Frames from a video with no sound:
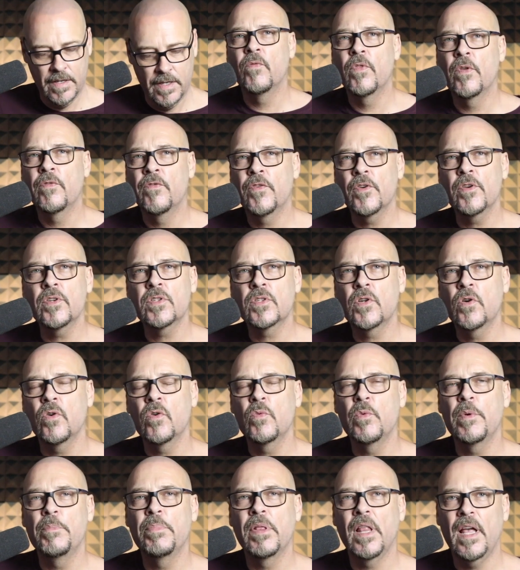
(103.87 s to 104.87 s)
The first chord
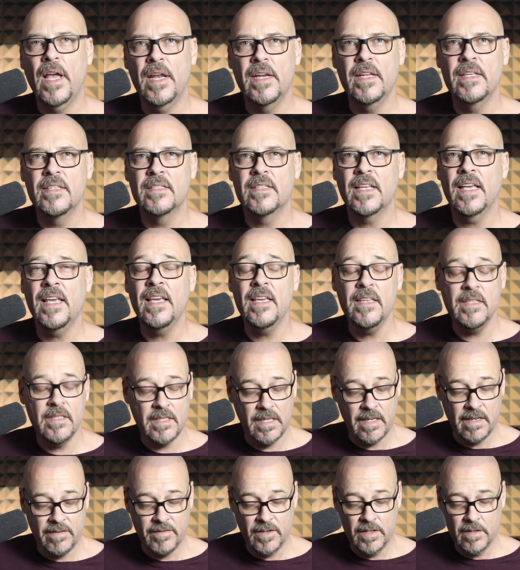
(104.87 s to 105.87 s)
we're playing is
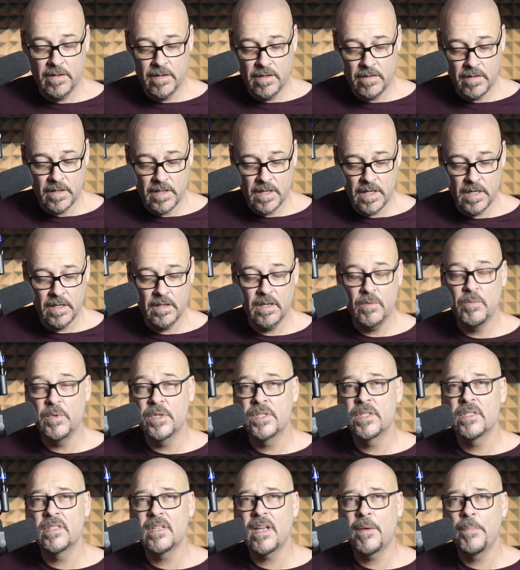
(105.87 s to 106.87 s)
E7, right,
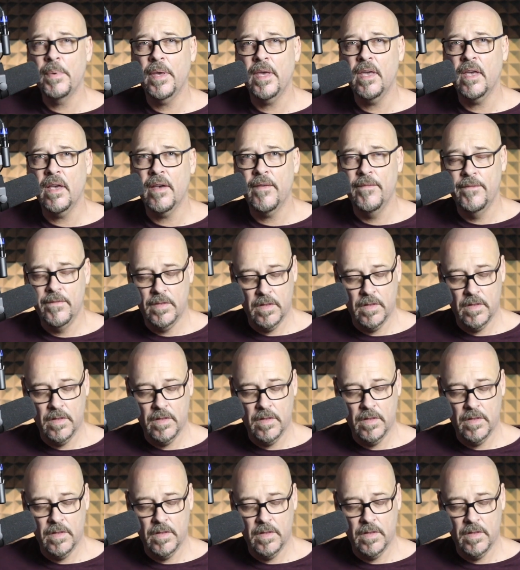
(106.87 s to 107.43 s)
which is up here.